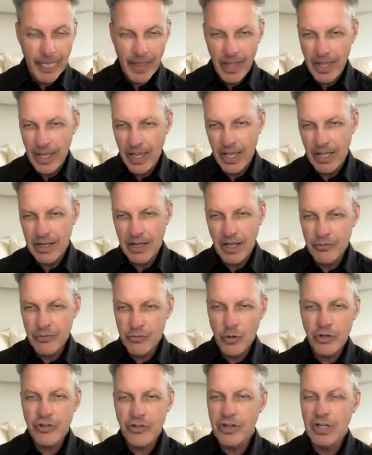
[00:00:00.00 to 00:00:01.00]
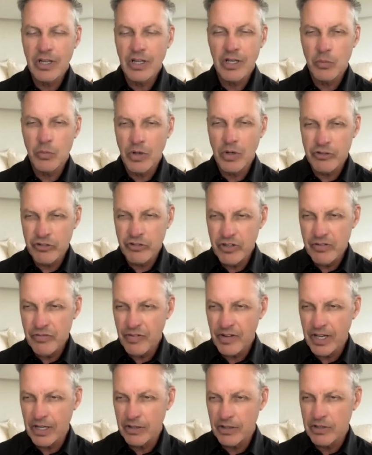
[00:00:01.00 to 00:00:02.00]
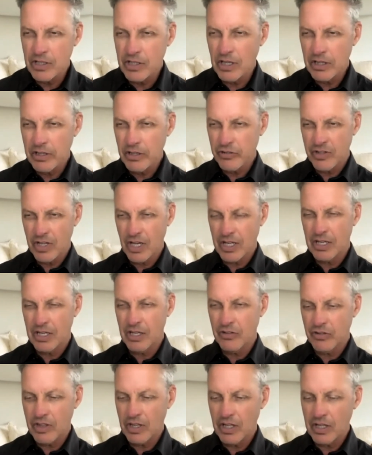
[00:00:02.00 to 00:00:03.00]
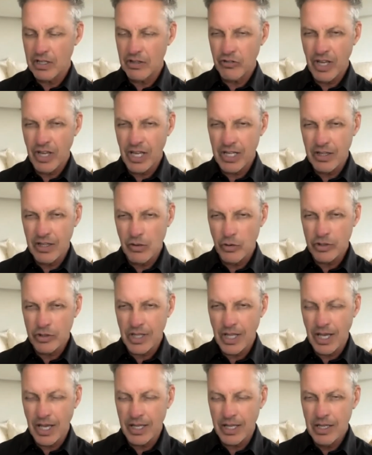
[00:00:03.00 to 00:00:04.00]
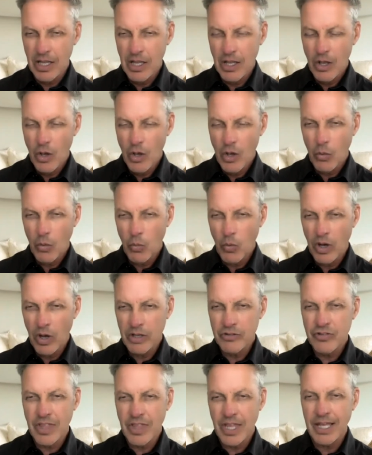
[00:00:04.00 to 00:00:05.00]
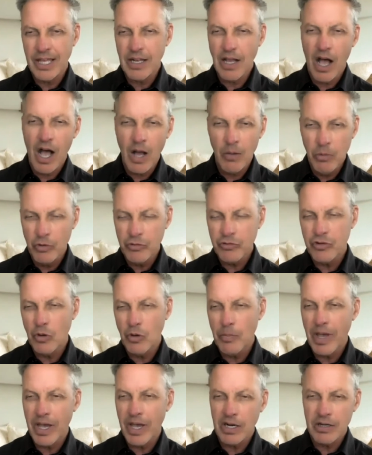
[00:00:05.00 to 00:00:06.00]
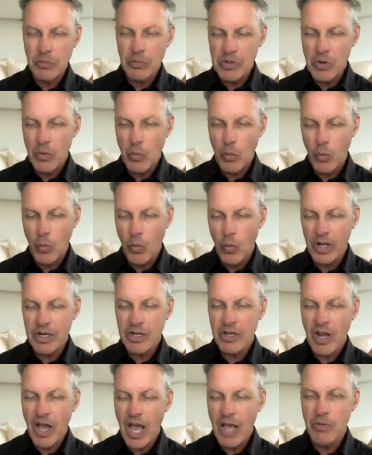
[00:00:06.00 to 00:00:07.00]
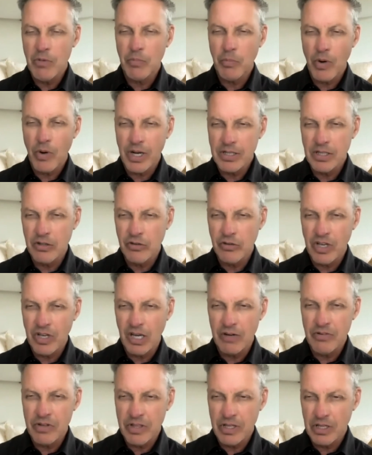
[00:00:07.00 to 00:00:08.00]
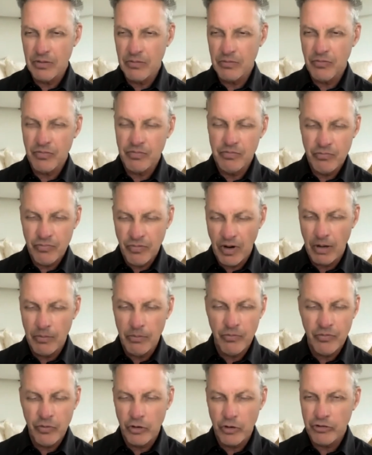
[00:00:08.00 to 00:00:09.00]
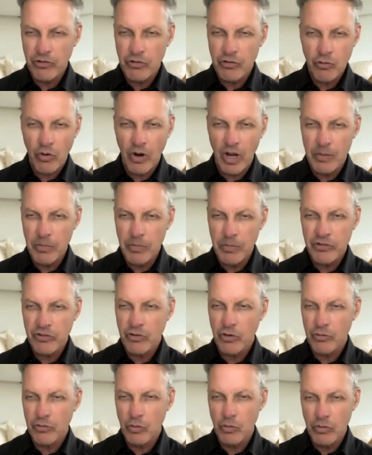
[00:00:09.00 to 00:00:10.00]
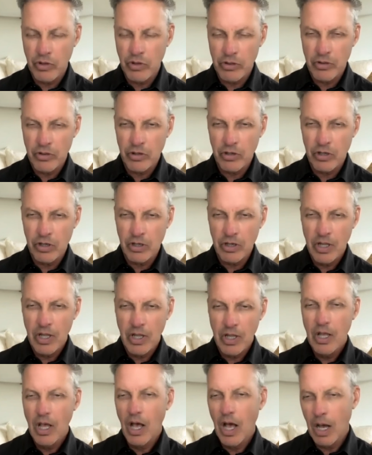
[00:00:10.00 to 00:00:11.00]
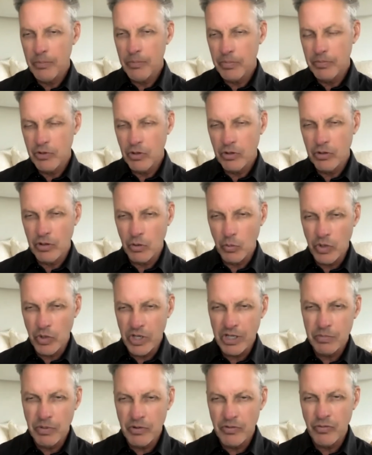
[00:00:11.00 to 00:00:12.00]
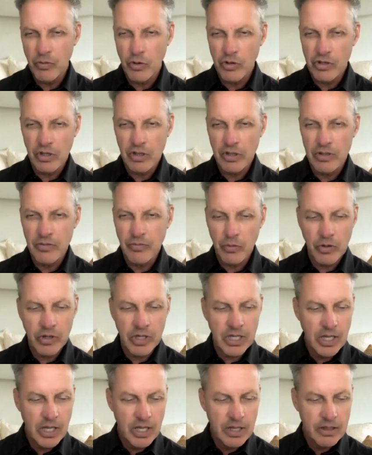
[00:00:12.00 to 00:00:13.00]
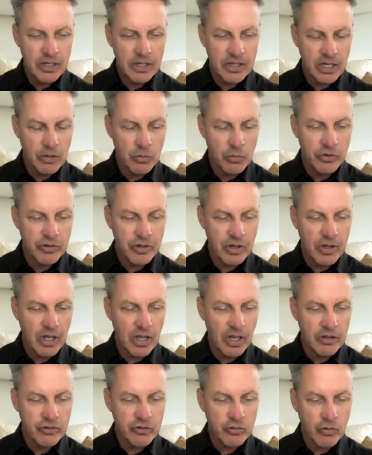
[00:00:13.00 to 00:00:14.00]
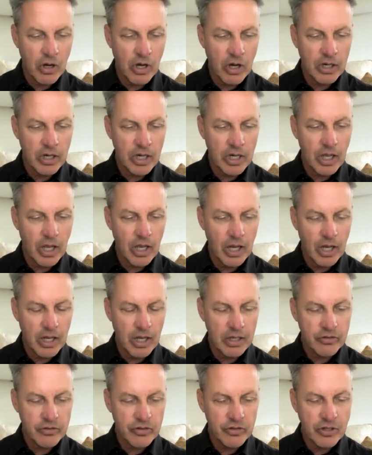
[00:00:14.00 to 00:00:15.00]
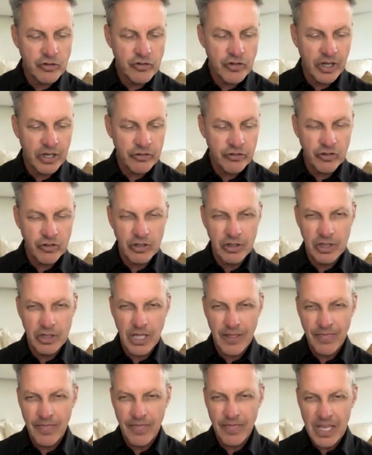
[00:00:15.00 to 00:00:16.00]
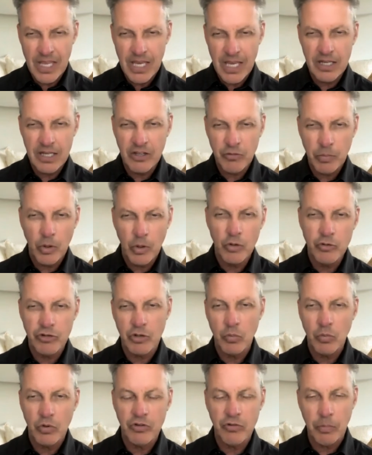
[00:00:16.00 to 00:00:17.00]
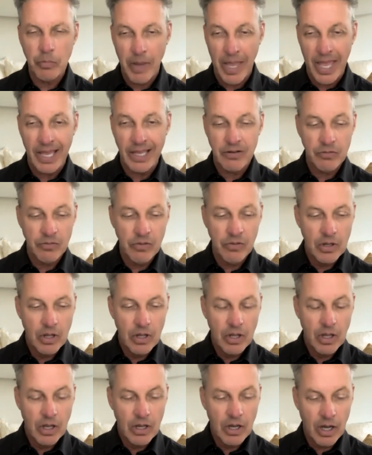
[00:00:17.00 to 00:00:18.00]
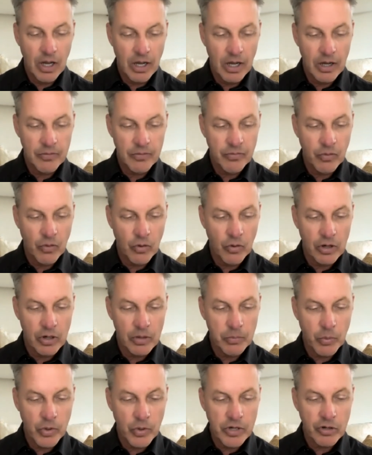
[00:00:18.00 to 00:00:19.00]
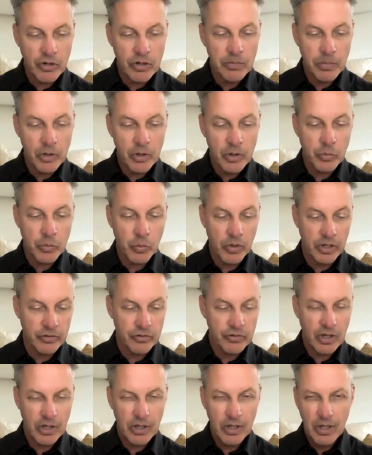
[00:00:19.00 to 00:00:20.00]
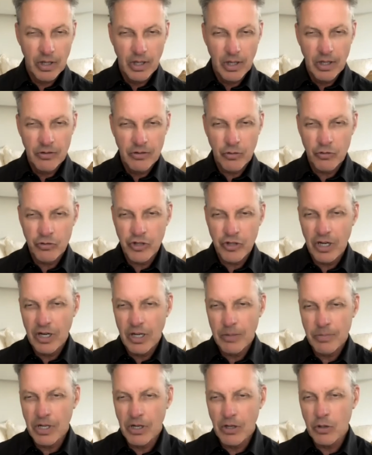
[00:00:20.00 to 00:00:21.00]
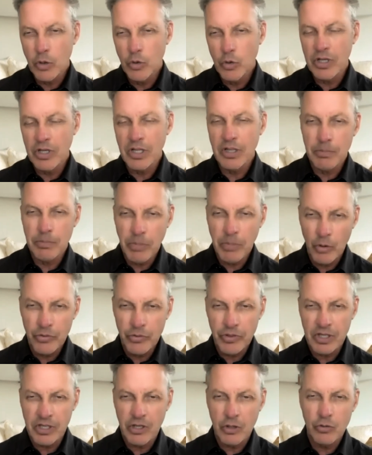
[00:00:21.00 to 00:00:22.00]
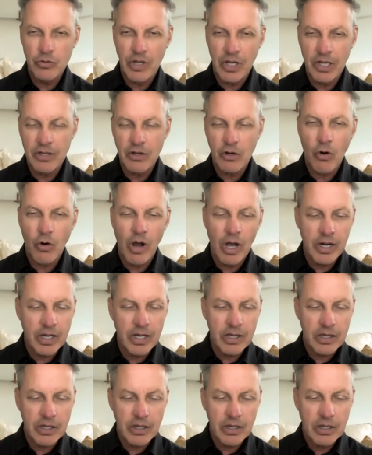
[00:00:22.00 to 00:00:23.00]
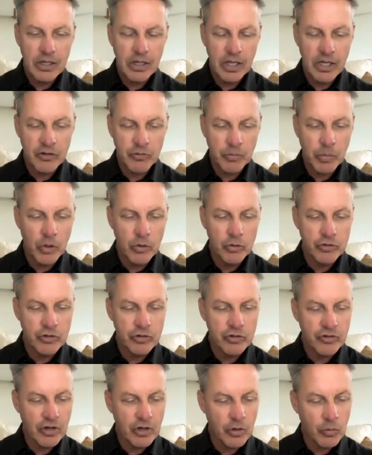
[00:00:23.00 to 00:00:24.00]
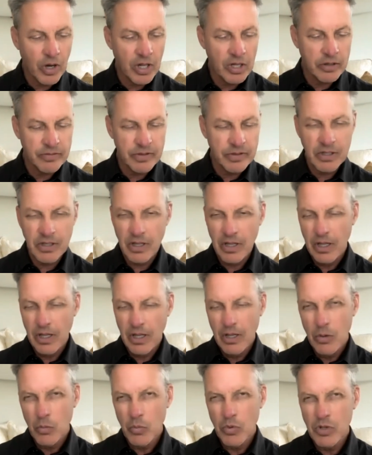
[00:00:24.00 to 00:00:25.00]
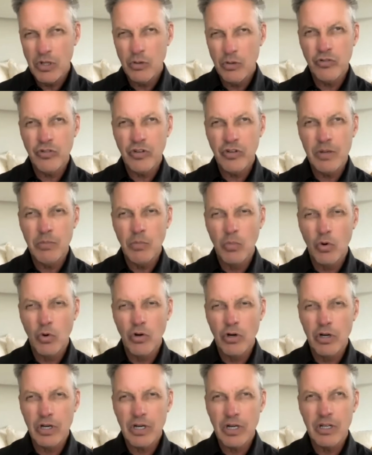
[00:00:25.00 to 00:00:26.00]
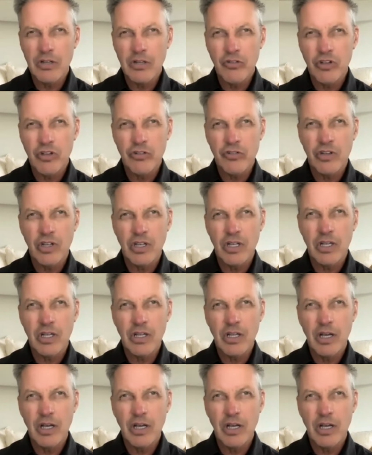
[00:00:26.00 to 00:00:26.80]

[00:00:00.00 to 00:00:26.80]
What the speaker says: And unfortunately, what she found in all the studies that Sandy looked at was that almost no matter what time of pregnancy, everything from first trimester through the third, up to the week before delivery, that there was a strong suggestion that heat exposure was bad for preterm birth risk. So she ended up concluding that both acute and chronic exposures are relevant. We do see more consistent